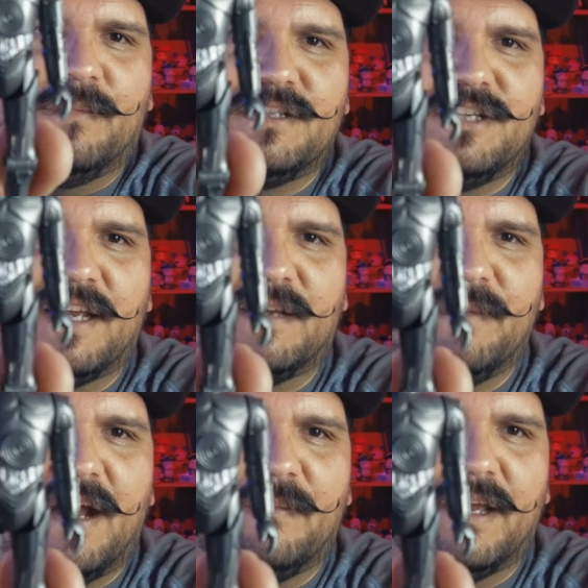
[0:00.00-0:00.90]
But check
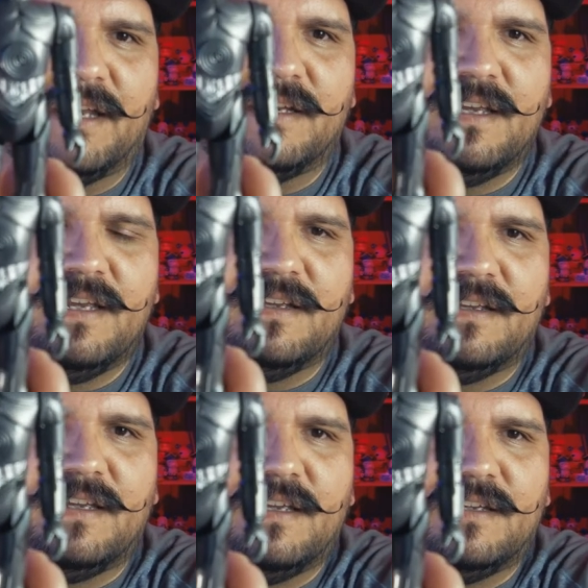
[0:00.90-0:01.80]
him out, man. He,
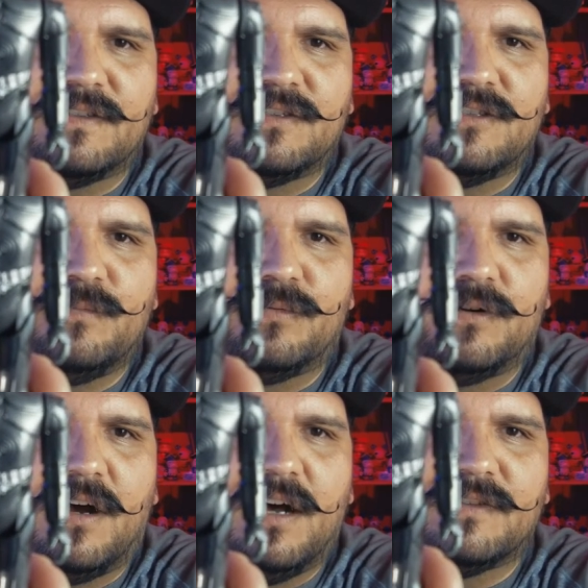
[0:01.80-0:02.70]
he is
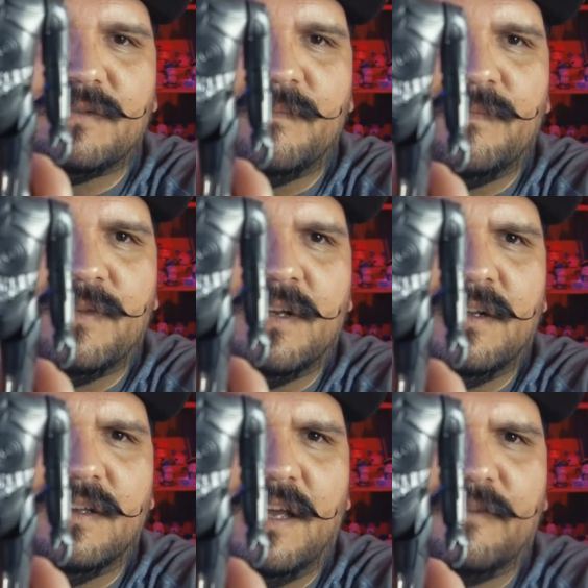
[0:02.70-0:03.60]
super awesome.
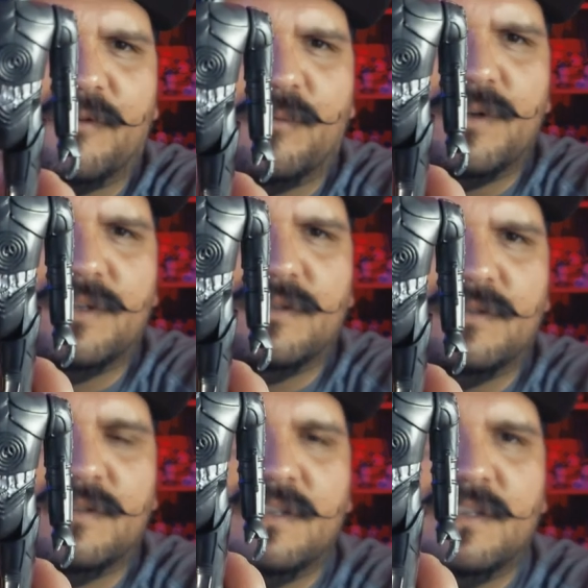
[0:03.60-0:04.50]
Like for
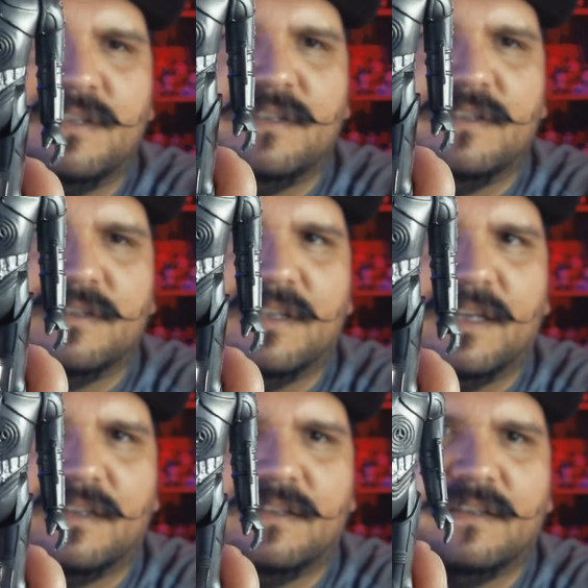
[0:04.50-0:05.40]
real,
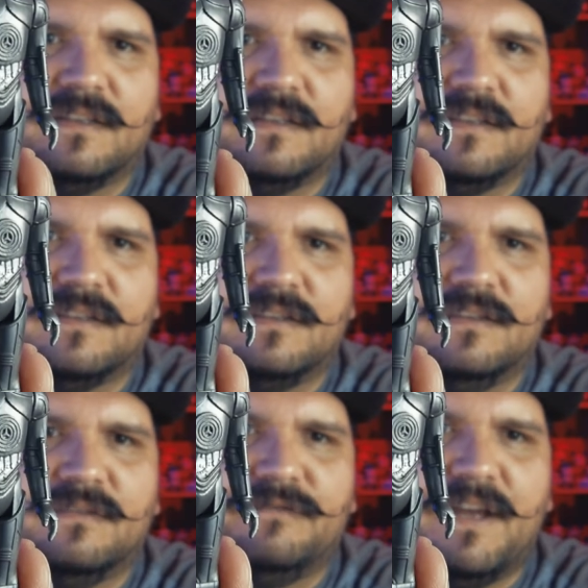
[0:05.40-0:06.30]
like
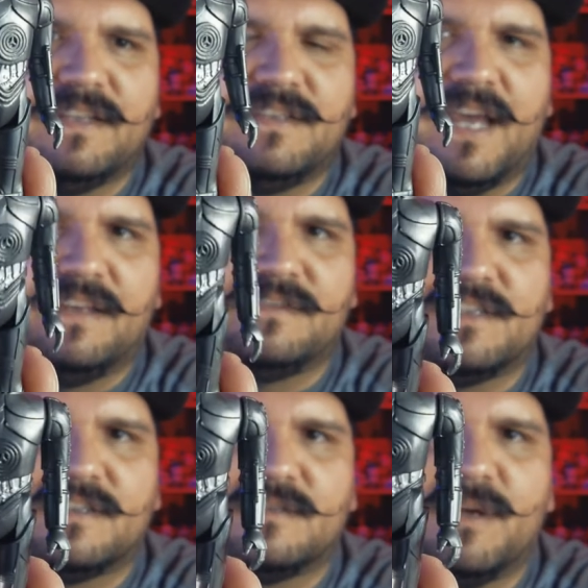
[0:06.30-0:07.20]

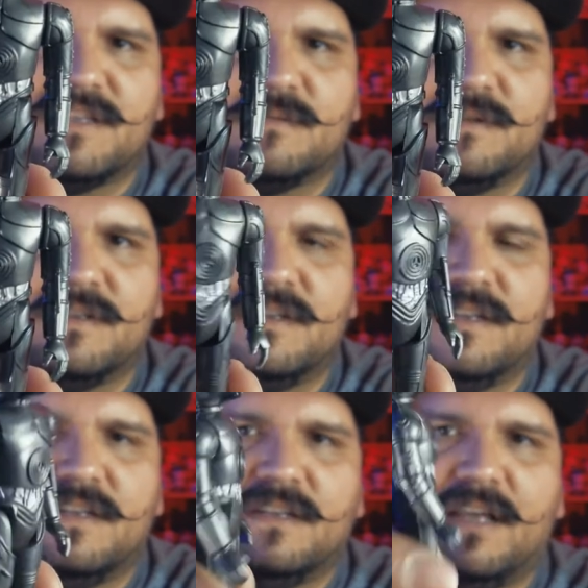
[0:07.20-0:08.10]
fantastic specimen.
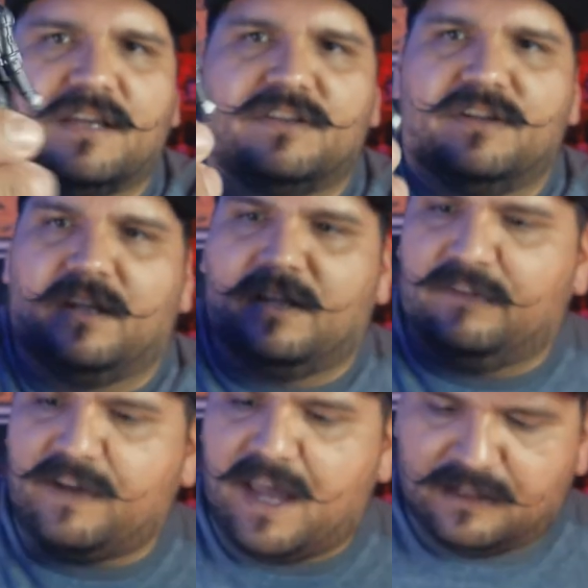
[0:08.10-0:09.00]
I could not
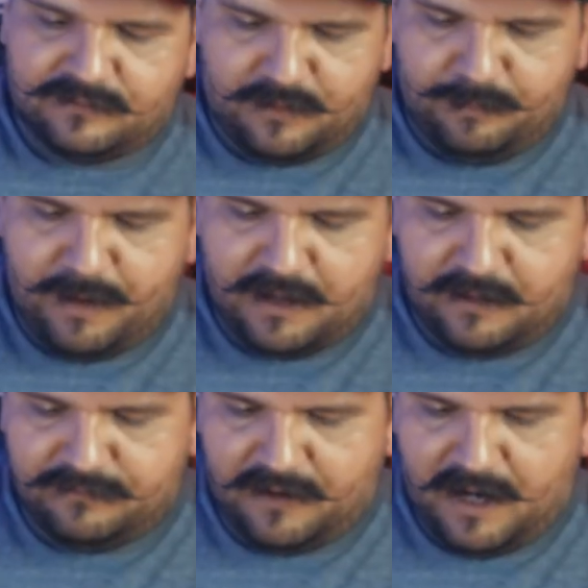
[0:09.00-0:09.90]
have asked for a
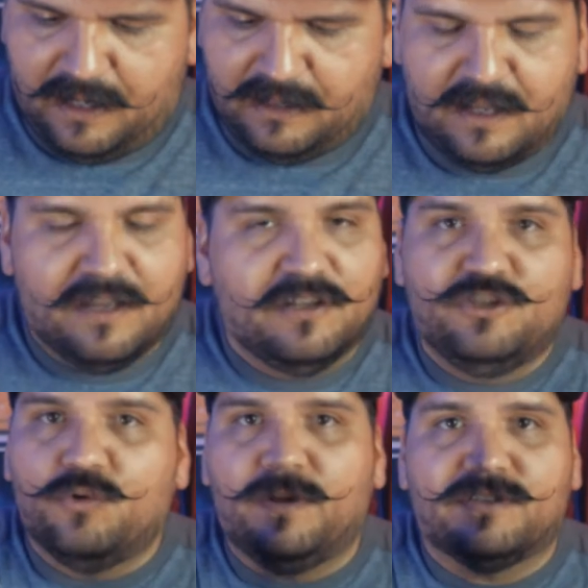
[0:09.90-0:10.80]
better find.
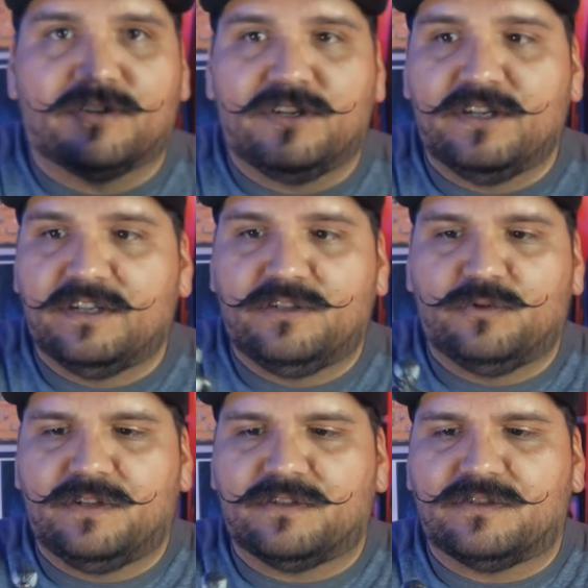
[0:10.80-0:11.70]
Joints are good.
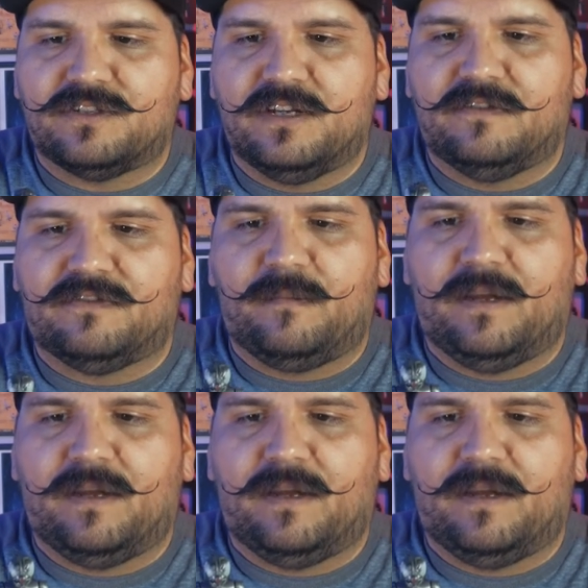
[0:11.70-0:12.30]
Joints are stiff.